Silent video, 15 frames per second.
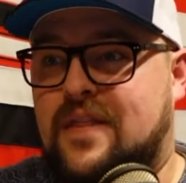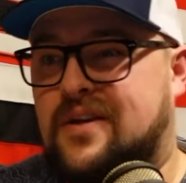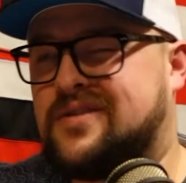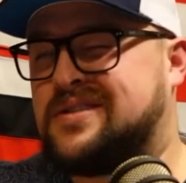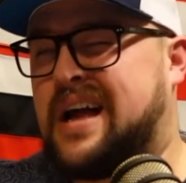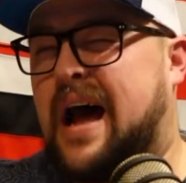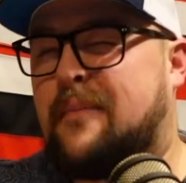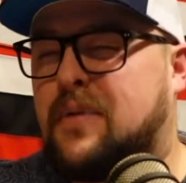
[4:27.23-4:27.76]
there's
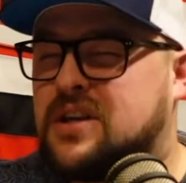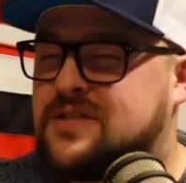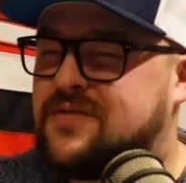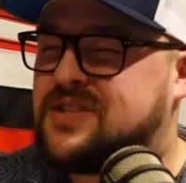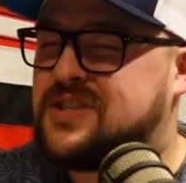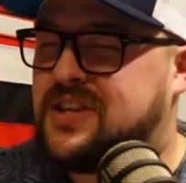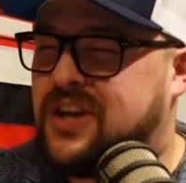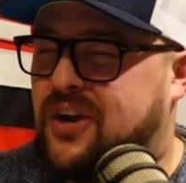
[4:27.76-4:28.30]
not much of
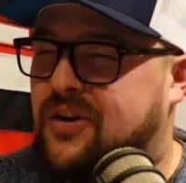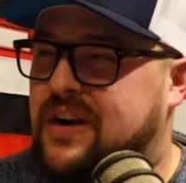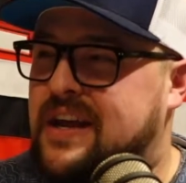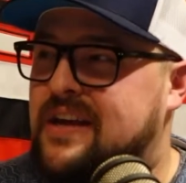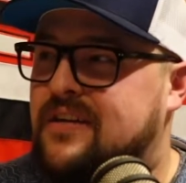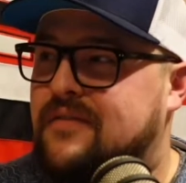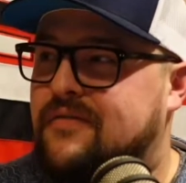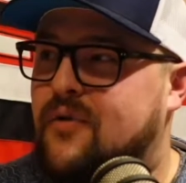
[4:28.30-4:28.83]
a
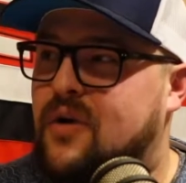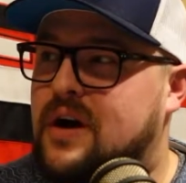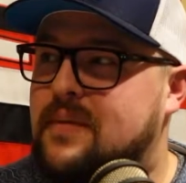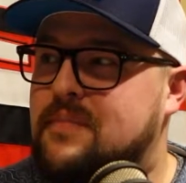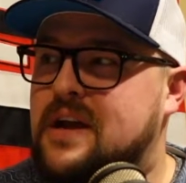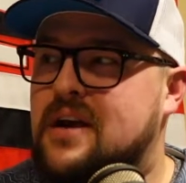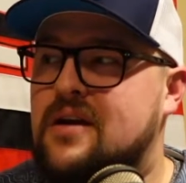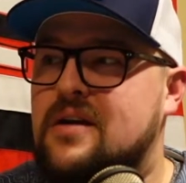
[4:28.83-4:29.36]
security for
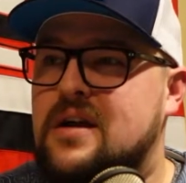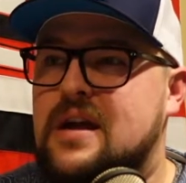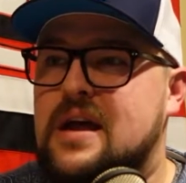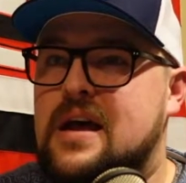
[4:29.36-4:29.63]
him here. Right.